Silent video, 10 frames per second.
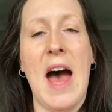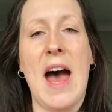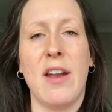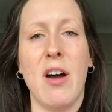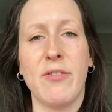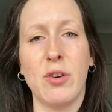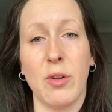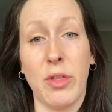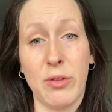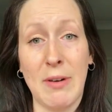And I've
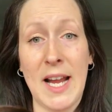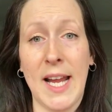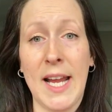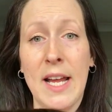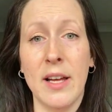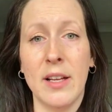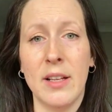got 3